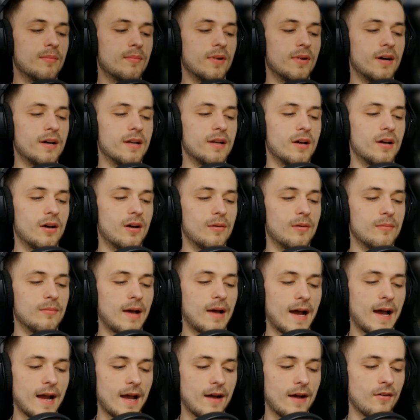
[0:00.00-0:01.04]
but
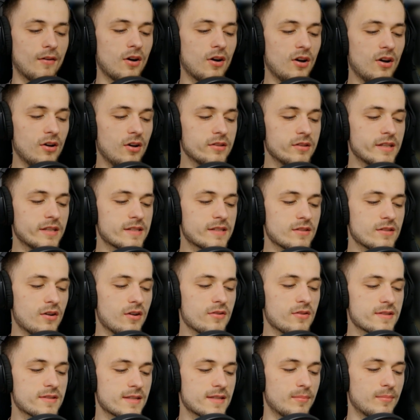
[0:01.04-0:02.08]
I have all these
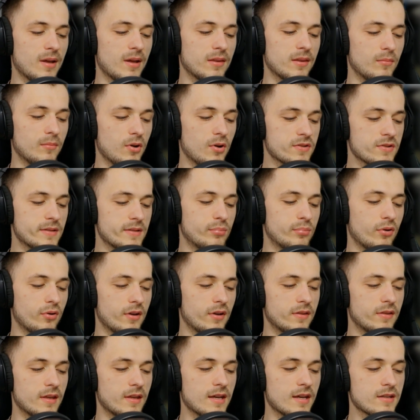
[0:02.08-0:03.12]
notes about the most
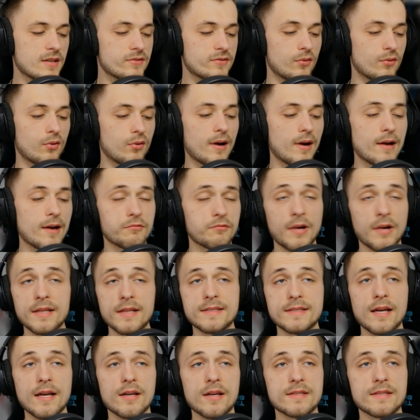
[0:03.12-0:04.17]
important things, or I
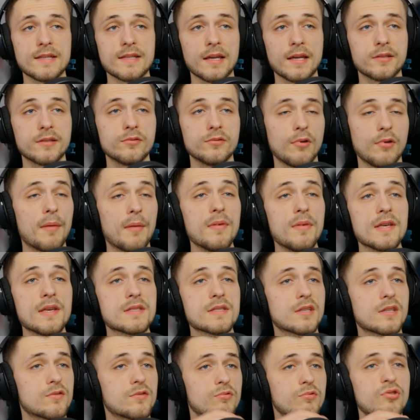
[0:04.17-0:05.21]
write down exactly what I
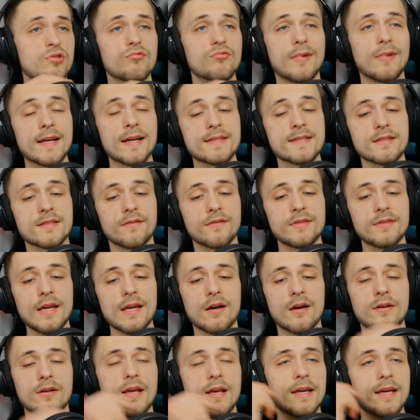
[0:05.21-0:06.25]
missed, because when you write stuff
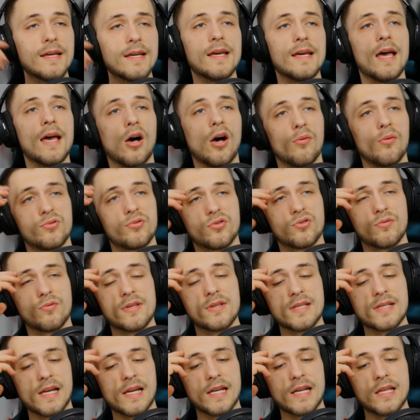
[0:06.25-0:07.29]
down, it helps you
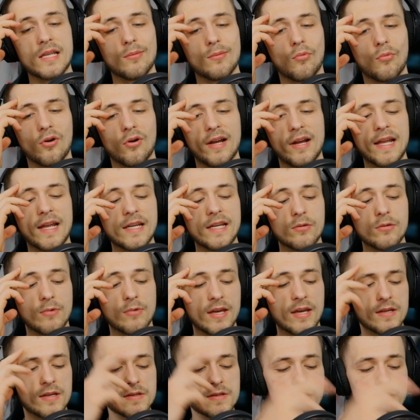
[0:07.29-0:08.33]
retain it more
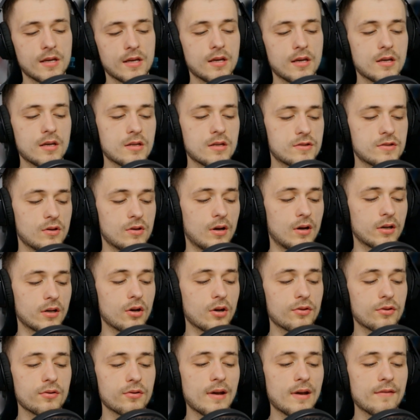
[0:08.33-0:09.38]
anyways. So I'll
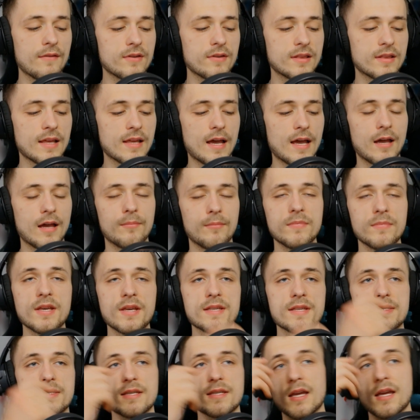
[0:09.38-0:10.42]
go through everything I
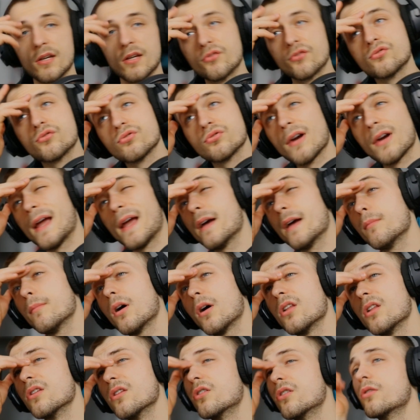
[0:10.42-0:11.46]
missed, cram
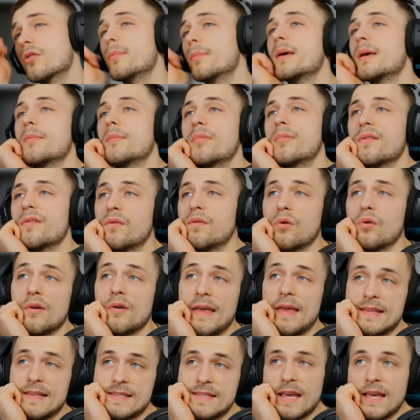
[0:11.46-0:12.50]
a little bit before
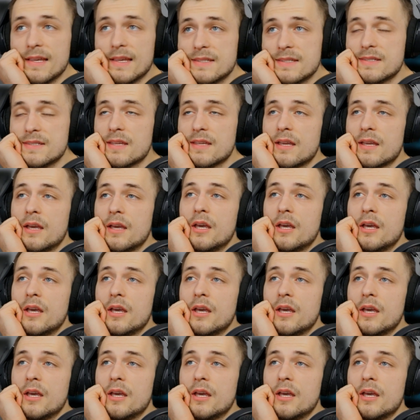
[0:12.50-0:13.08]
that test.